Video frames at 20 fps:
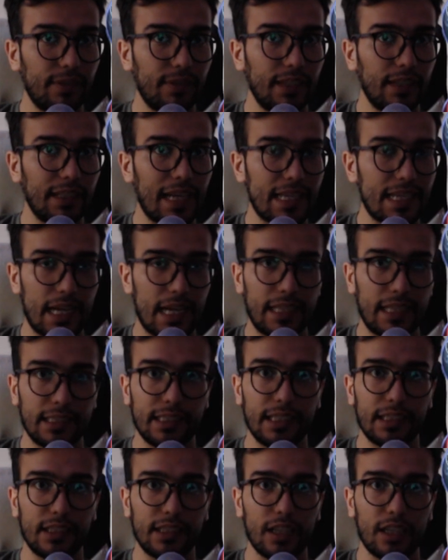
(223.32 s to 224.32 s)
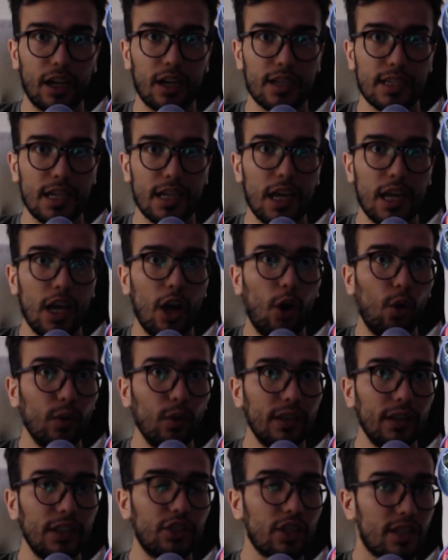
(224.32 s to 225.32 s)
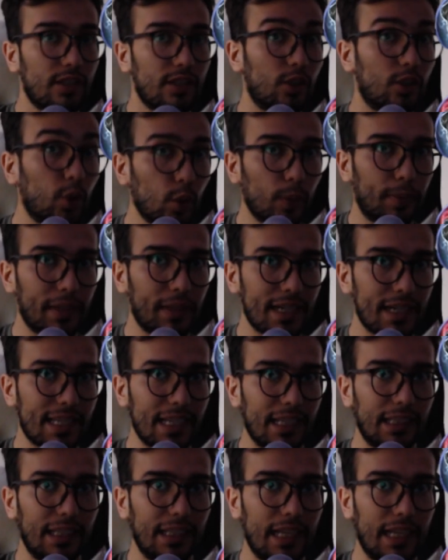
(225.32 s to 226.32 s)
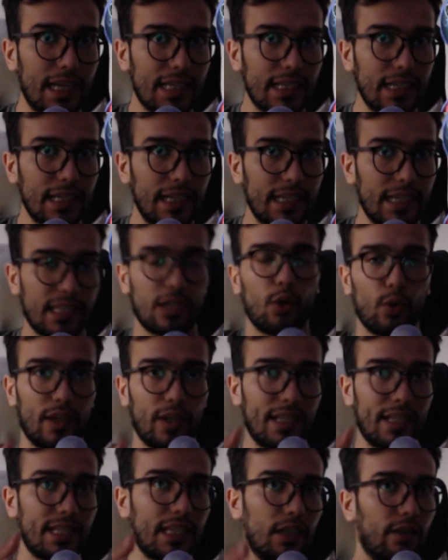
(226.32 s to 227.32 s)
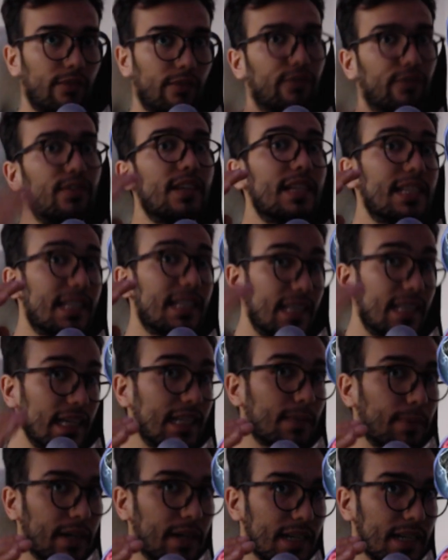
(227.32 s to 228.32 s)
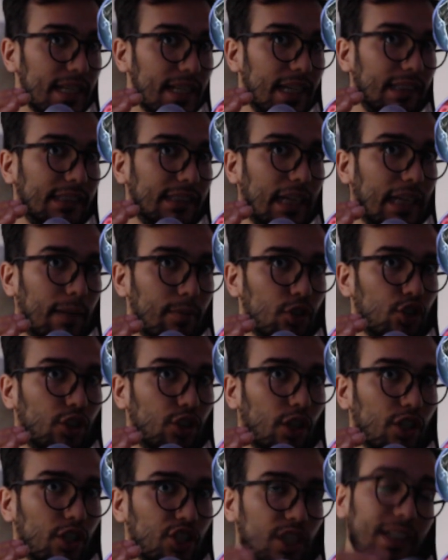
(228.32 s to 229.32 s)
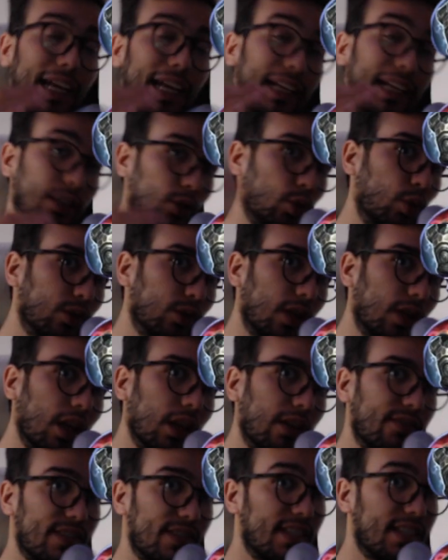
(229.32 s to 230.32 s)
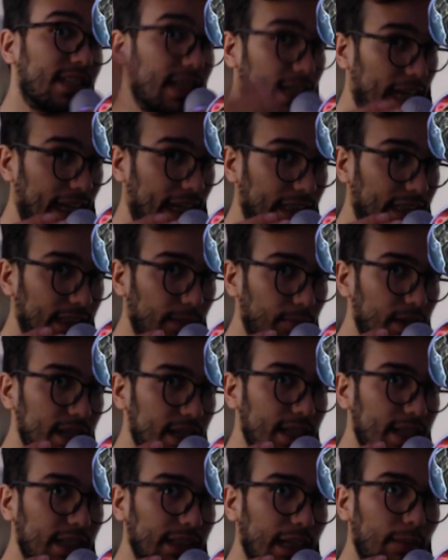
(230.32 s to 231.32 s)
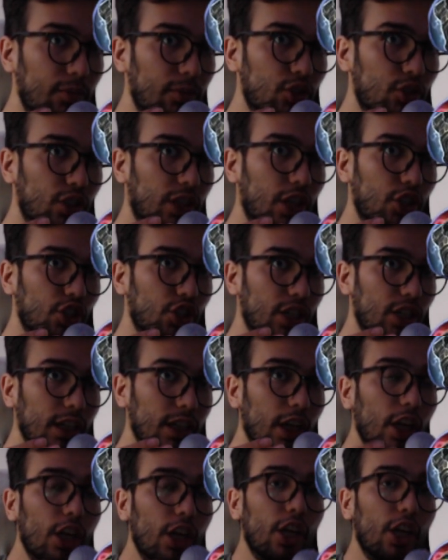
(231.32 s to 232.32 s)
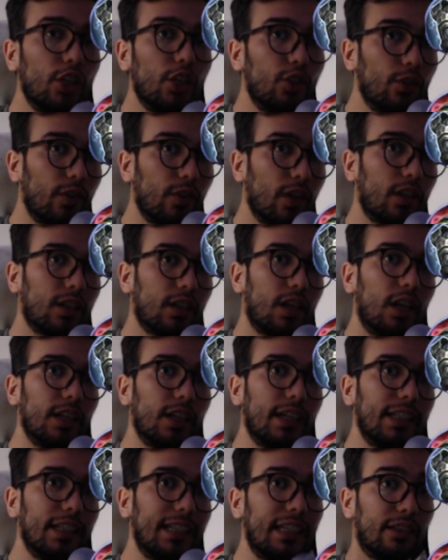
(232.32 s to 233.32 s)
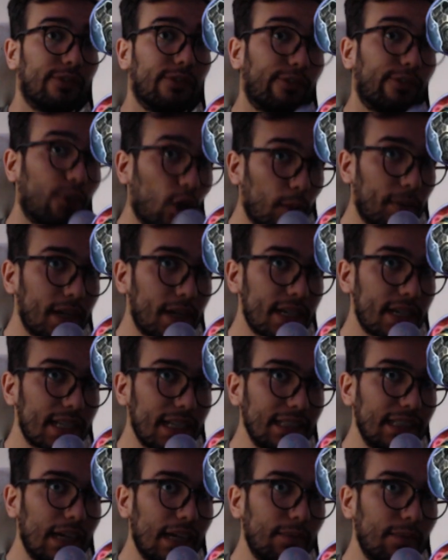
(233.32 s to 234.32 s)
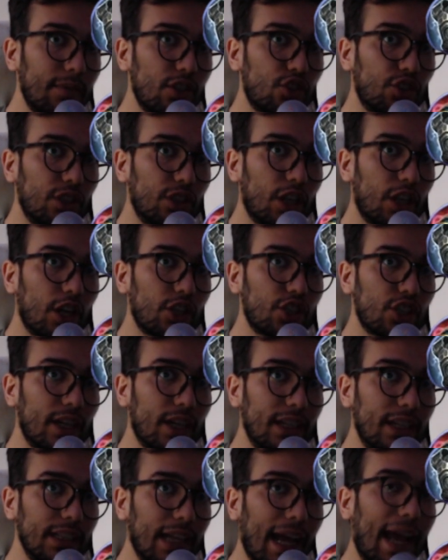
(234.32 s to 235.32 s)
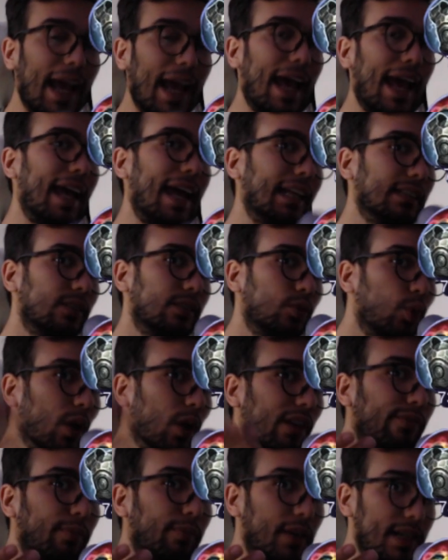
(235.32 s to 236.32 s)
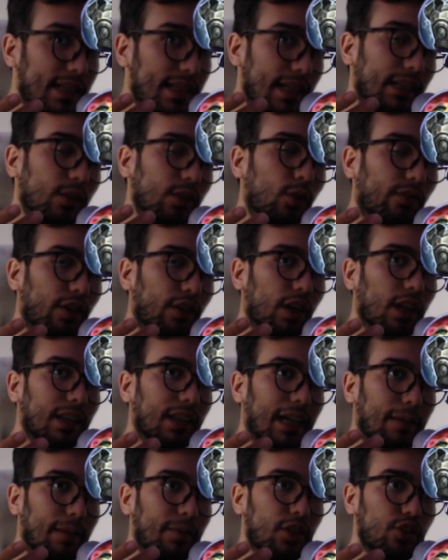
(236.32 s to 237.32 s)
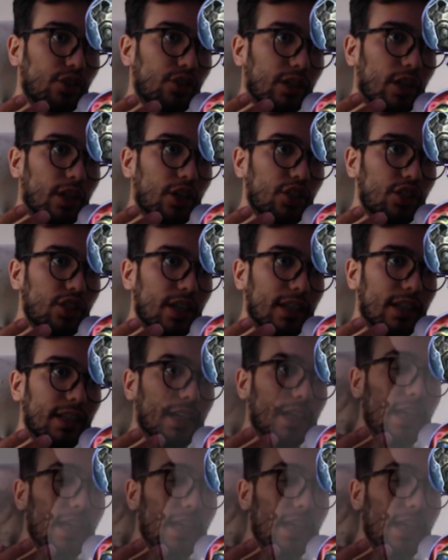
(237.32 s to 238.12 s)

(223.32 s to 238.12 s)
thing as antique does, only just 2% less. So instead of 6% damage reduction and total of 18% damage reduction, you are gonna get 4% damage reduction and 12% overall damage reduction.